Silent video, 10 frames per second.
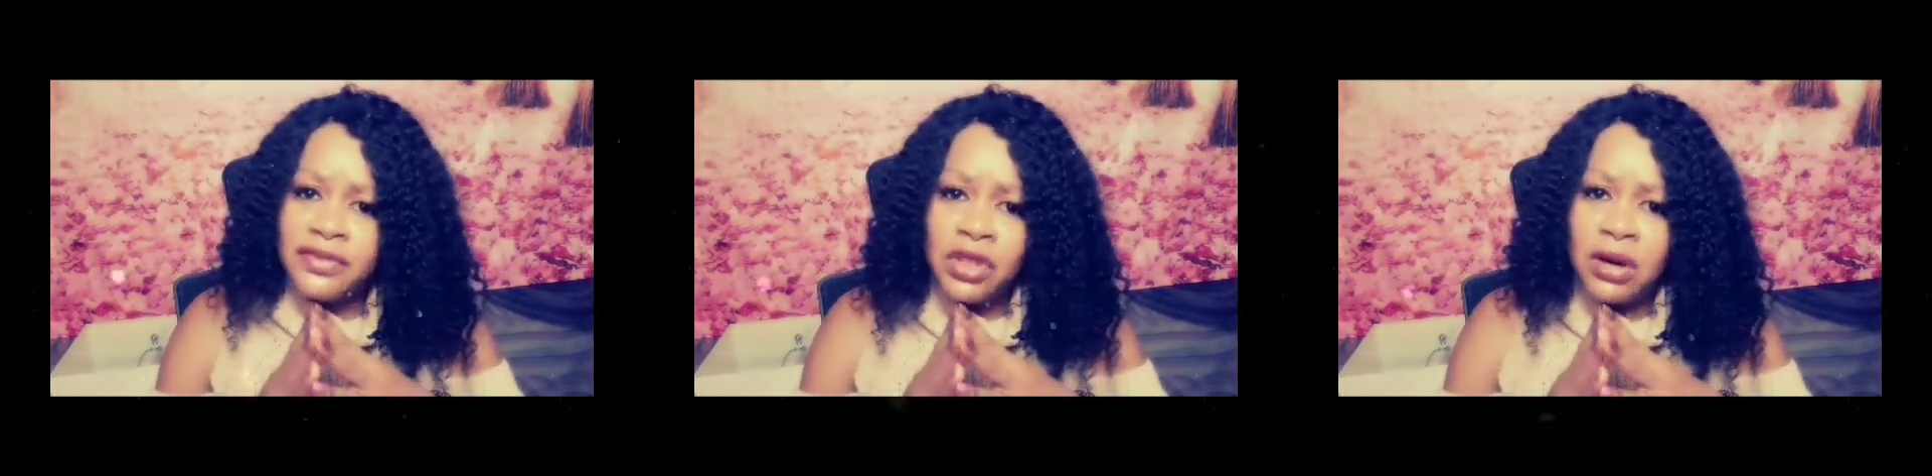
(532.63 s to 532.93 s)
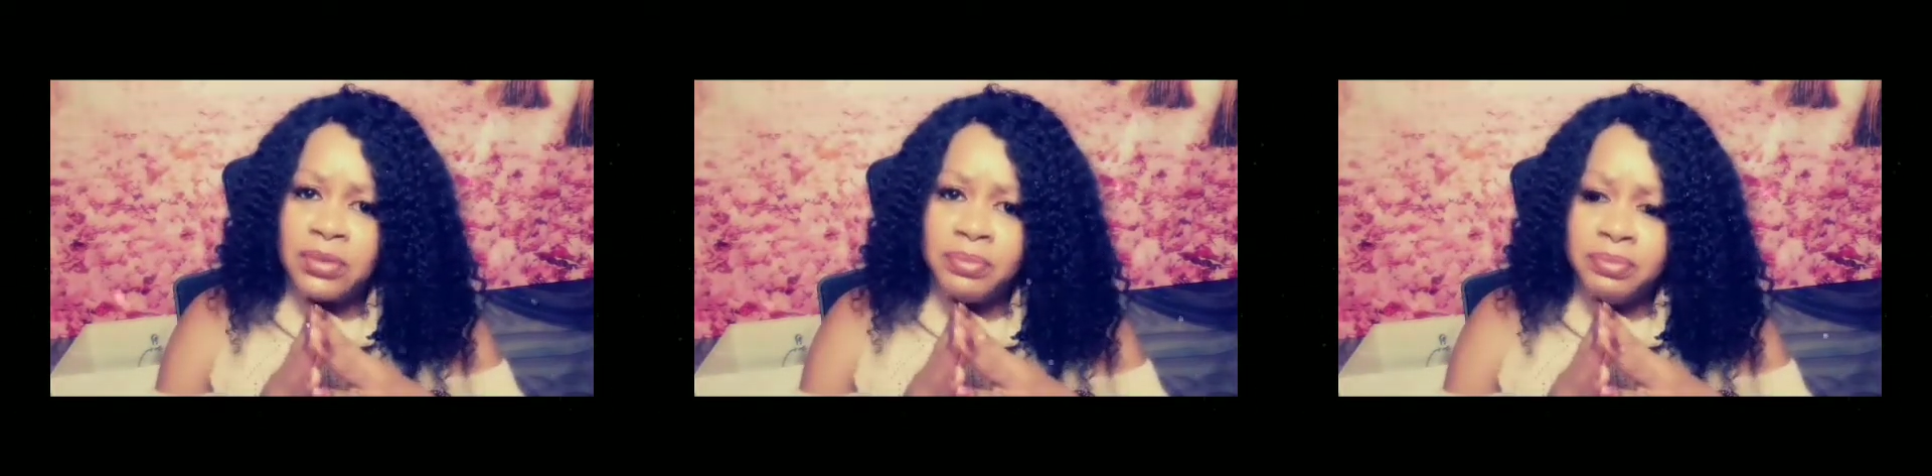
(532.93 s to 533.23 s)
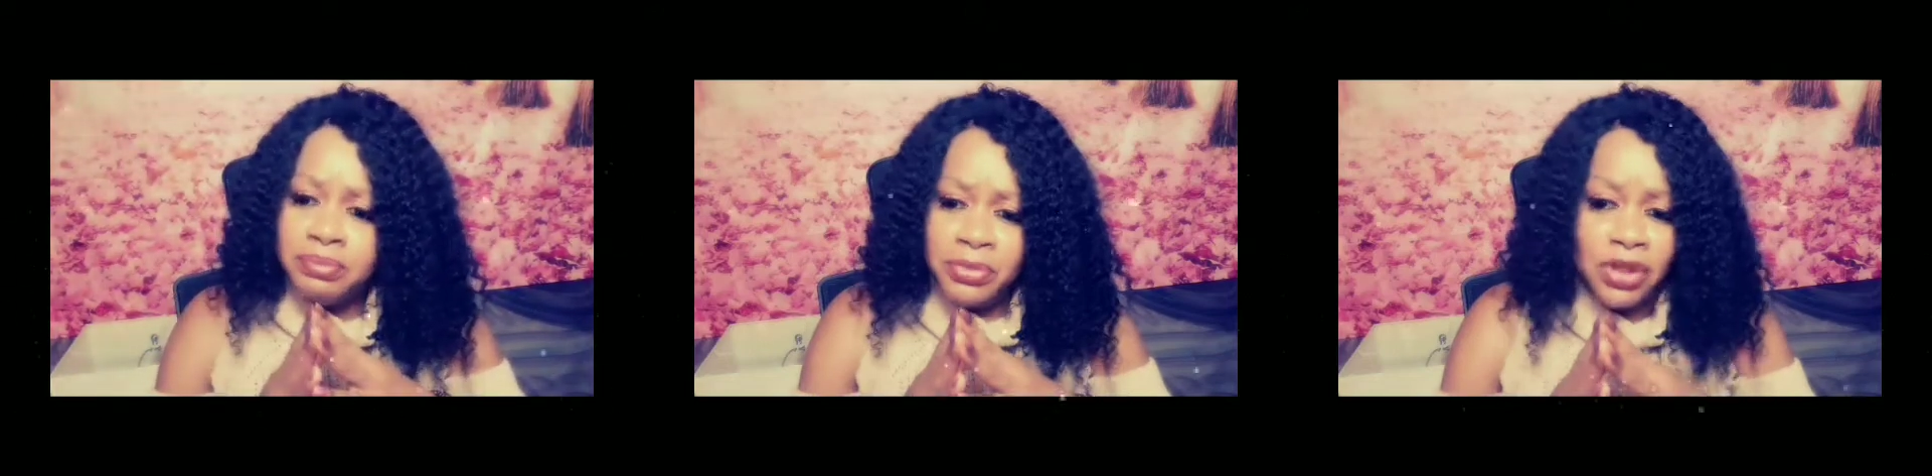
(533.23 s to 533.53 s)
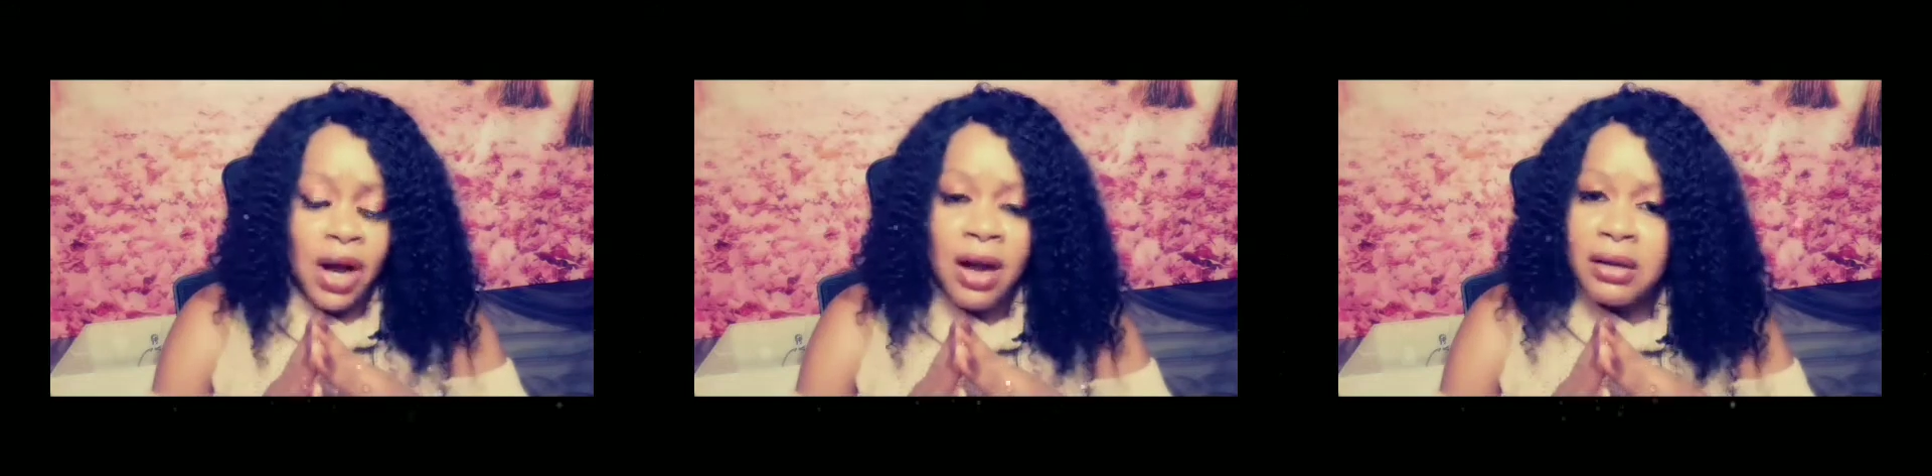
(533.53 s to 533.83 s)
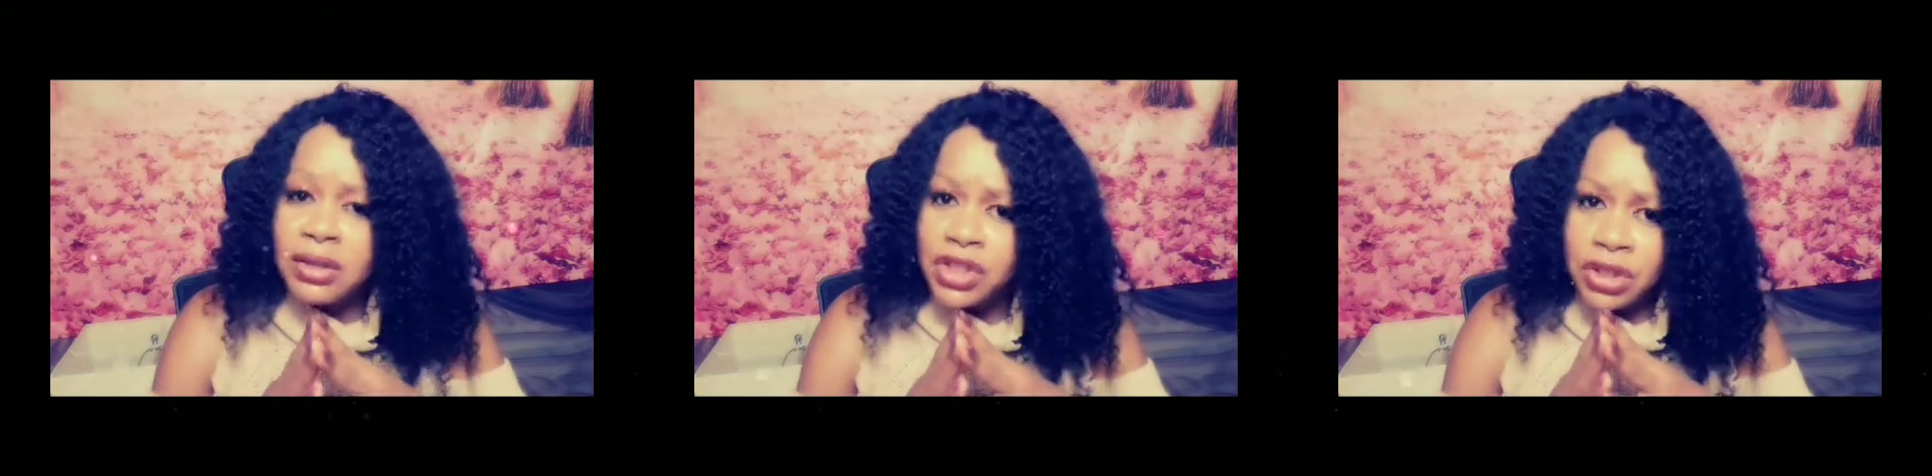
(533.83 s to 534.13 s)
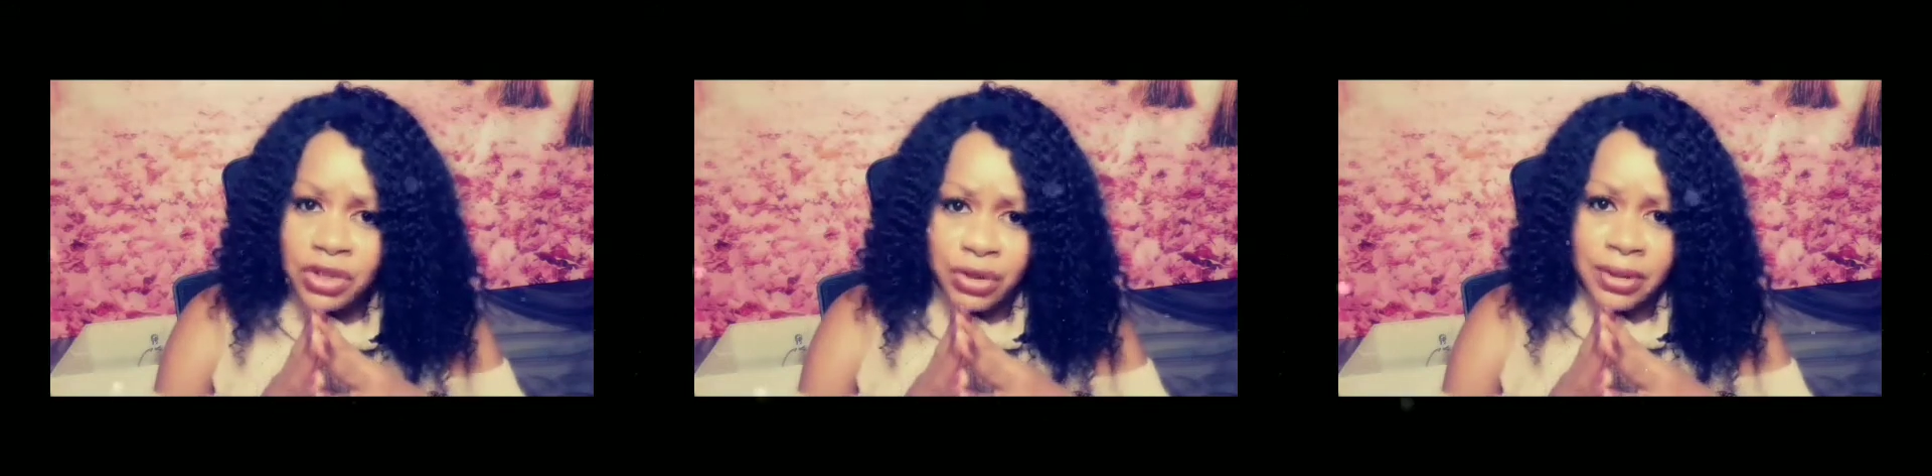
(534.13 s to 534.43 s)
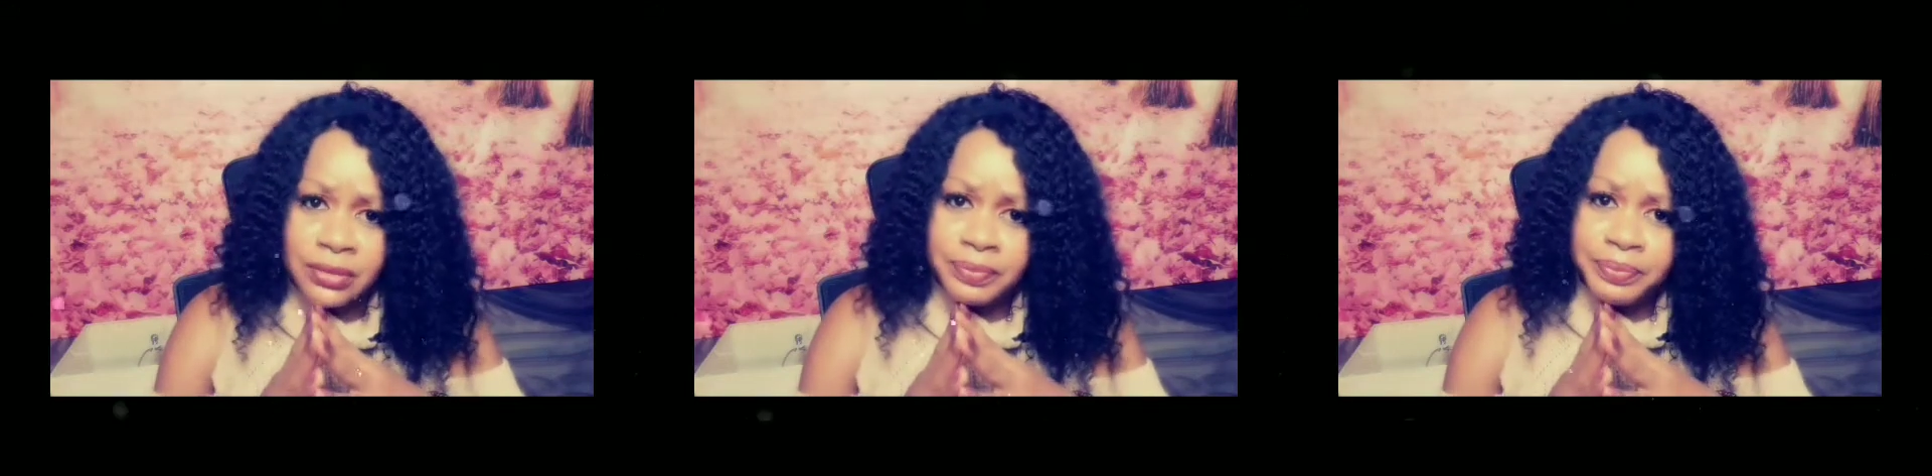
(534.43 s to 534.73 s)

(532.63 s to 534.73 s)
of young children